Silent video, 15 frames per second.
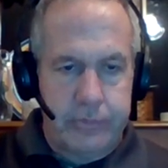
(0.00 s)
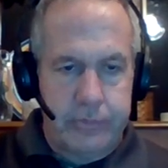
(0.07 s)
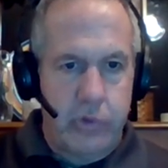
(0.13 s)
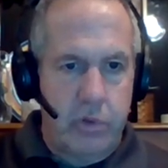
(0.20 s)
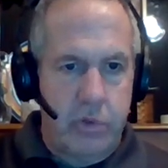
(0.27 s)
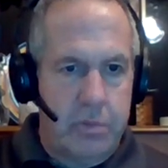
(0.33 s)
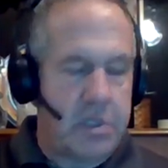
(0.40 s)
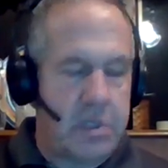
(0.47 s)

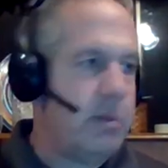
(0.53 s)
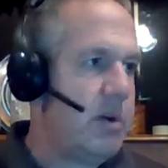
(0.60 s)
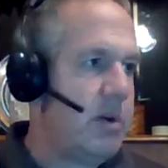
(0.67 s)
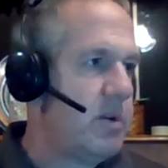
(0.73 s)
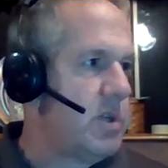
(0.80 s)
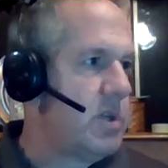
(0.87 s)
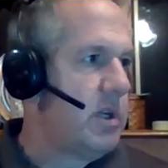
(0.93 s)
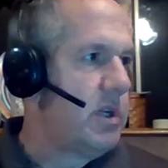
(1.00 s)
too upset about
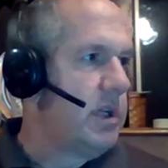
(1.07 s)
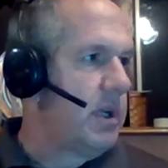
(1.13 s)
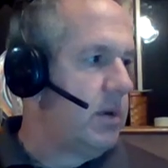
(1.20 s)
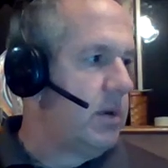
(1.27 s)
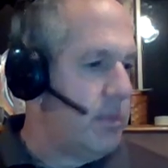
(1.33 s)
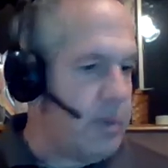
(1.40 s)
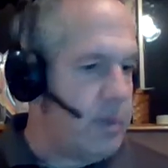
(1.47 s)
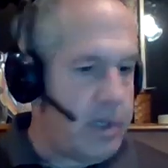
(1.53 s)
shutting down
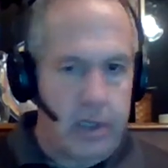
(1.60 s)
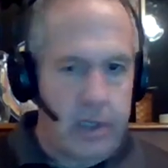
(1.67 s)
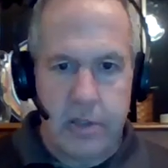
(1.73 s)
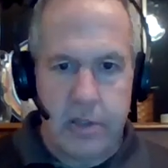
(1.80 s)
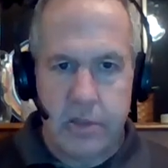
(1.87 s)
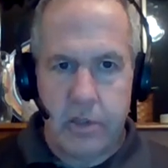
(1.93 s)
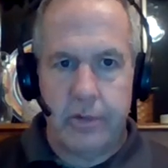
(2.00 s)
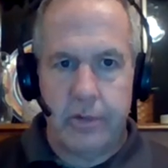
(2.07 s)
our amenities.
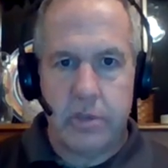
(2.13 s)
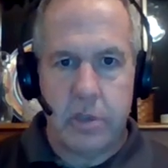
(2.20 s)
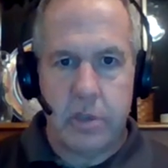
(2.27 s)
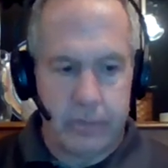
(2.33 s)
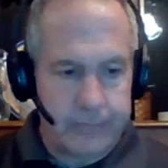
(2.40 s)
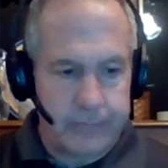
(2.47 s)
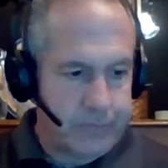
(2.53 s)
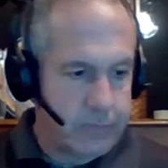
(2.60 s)

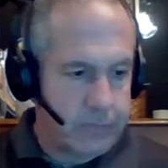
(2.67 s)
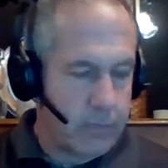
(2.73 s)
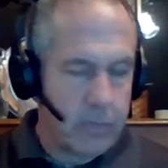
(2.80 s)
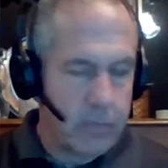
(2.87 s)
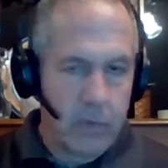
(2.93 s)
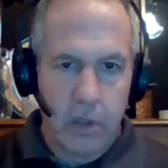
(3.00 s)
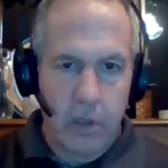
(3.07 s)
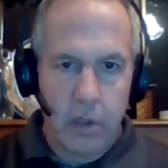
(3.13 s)
So
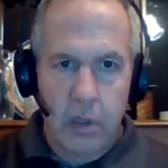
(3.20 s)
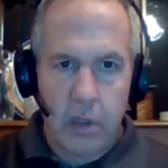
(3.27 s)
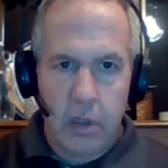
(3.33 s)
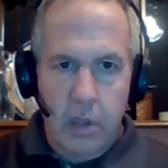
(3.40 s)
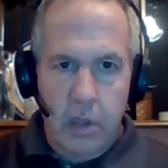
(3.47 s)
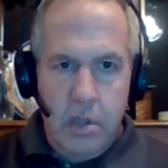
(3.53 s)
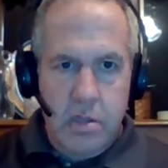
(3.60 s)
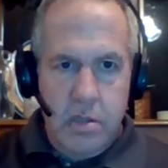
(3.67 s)

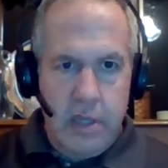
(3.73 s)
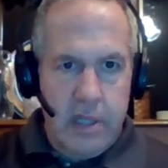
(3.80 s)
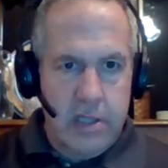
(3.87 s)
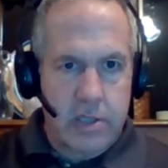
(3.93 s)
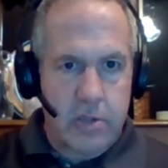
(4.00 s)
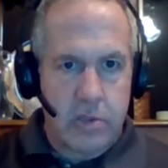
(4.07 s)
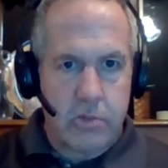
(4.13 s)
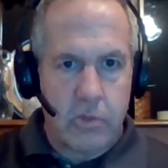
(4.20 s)

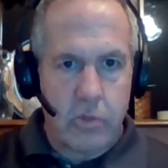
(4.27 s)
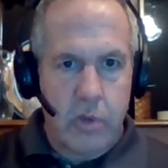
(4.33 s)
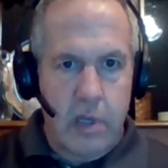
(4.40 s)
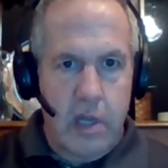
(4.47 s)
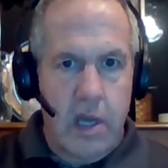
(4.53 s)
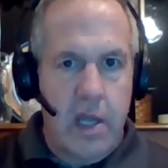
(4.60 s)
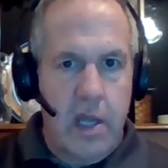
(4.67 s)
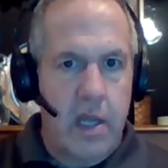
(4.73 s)
that's what
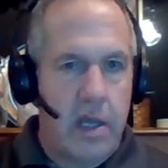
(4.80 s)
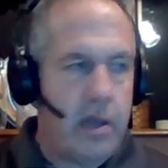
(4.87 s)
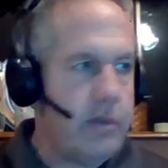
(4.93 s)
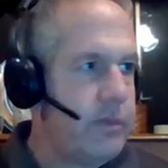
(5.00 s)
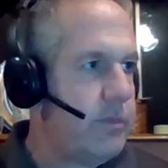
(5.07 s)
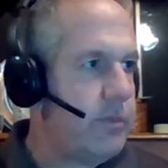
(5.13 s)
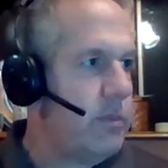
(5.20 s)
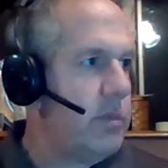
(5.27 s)
I
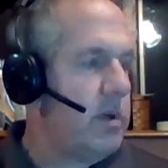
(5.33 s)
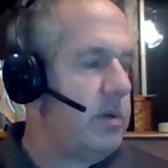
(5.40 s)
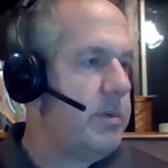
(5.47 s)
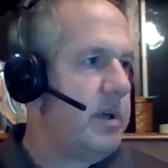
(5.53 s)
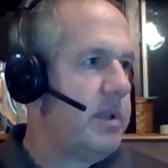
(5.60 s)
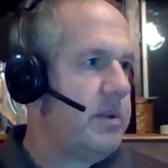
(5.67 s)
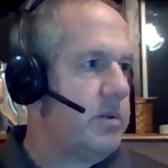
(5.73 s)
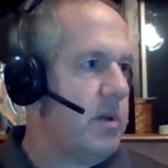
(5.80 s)
have. Mary
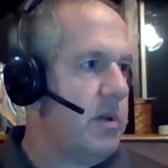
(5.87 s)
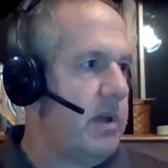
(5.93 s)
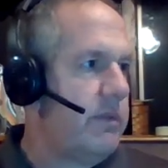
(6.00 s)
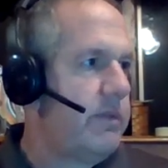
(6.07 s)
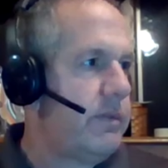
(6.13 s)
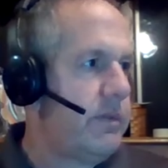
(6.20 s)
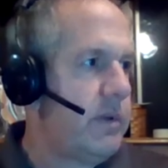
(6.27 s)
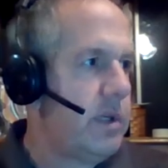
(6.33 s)
Beth, do you have
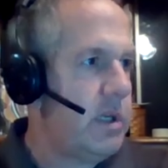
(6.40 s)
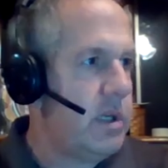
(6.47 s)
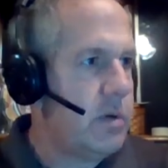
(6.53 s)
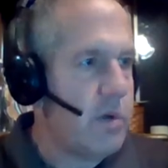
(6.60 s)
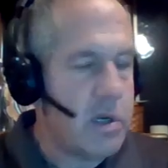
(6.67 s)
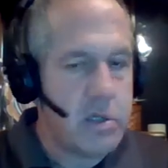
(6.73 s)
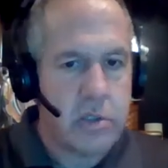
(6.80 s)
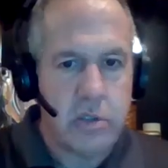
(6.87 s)
any
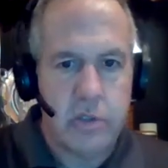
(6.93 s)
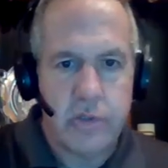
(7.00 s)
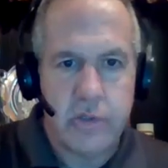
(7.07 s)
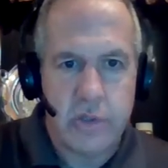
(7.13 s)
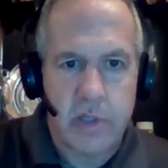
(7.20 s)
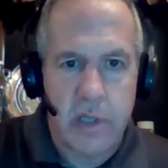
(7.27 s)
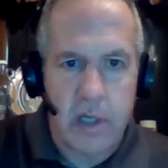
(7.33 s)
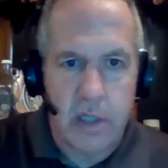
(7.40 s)
questions
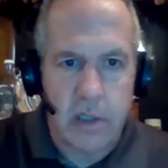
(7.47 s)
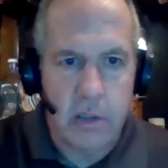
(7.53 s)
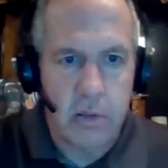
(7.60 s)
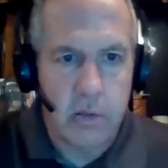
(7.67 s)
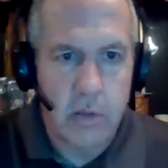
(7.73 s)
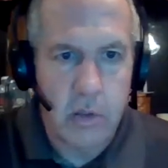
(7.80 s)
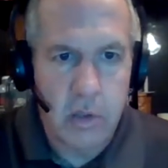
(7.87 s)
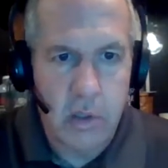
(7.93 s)
that I
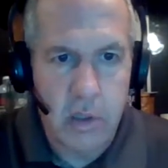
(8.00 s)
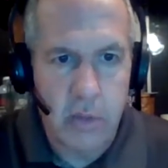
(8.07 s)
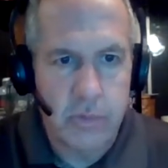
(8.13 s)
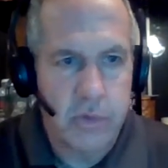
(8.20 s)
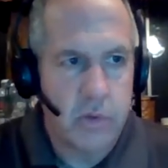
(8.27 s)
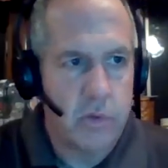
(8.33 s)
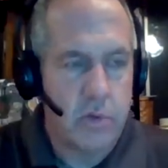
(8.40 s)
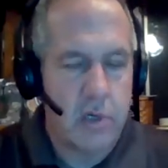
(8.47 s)
can help
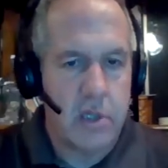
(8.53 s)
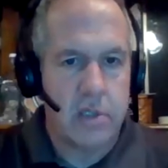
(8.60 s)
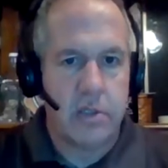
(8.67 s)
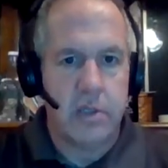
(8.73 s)
to address?